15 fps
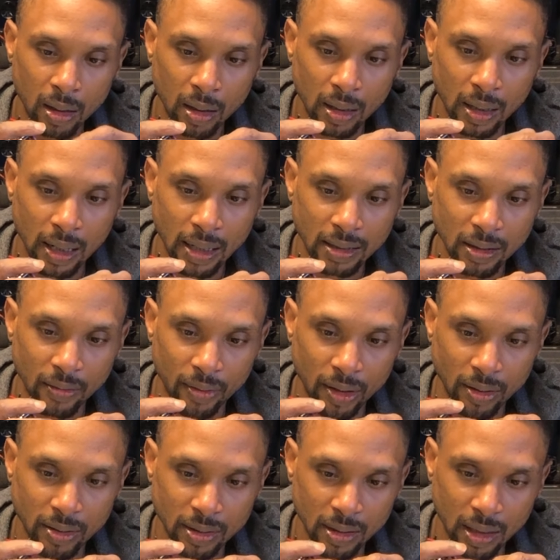Yeah, that's a
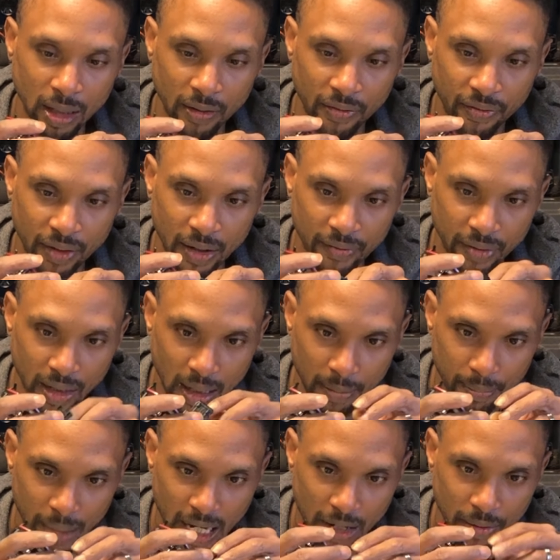real snug fit for that
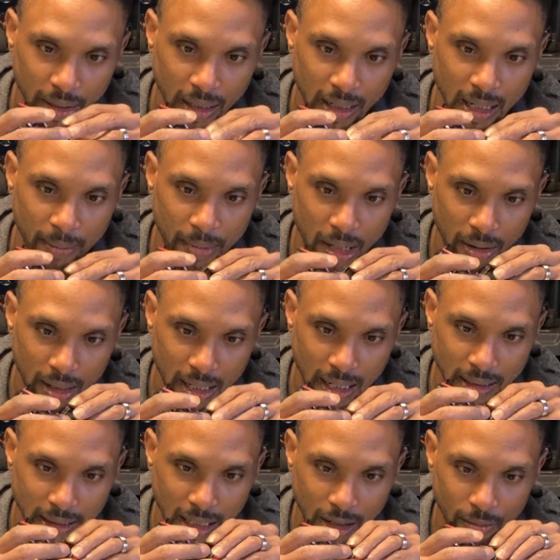battery to come out,
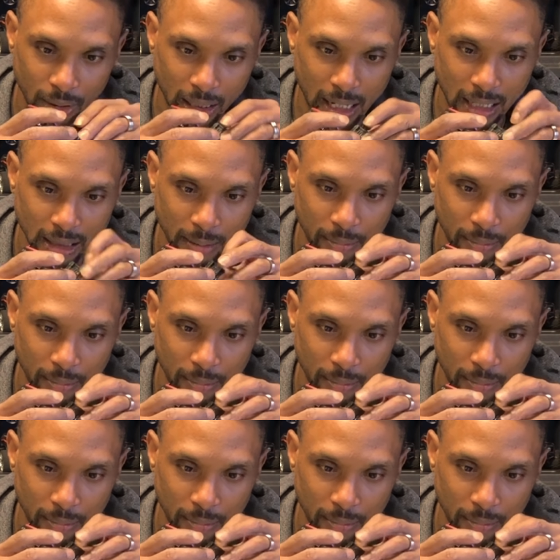guys. I don't wanna have to